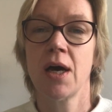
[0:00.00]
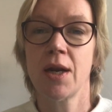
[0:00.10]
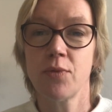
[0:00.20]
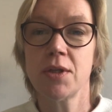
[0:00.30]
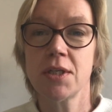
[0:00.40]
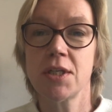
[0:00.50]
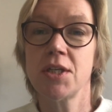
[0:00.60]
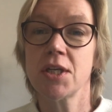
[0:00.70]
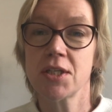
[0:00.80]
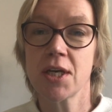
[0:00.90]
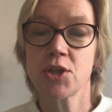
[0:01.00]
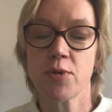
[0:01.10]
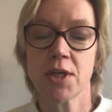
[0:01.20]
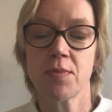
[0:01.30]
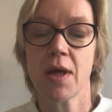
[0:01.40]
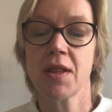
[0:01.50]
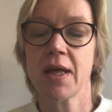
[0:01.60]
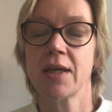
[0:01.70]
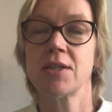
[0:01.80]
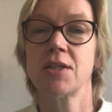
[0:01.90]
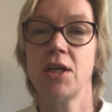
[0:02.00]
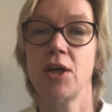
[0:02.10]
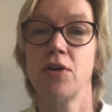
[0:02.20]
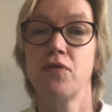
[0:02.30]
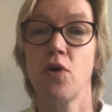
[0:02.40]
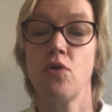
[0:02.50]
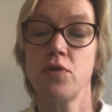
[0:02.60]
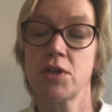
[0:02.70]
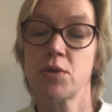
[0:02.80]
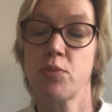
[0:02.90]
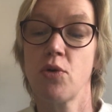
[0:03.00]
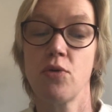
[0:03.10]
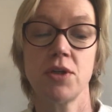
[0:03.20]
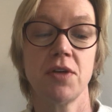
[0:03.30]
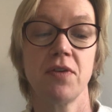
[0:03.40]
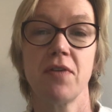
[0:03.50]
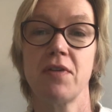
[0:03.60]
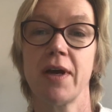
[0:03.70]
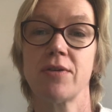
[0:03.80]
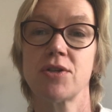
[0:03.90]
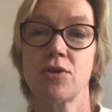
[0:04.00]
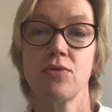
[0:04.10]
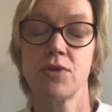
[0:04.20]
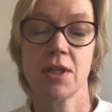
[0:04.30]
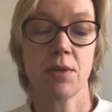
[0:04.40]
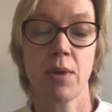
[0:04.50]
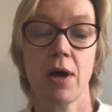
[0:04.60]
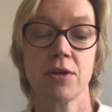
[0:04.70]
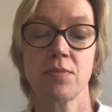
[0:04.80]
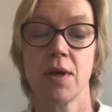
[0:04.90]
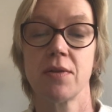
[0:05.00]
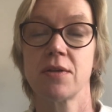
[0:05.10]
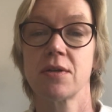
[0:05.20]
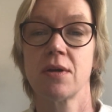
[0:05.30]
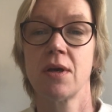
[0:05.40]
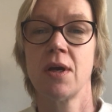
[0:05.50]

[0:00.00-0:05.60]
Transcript: And I wanted to just express my thanks to you for all the support you've given our schools in the past months.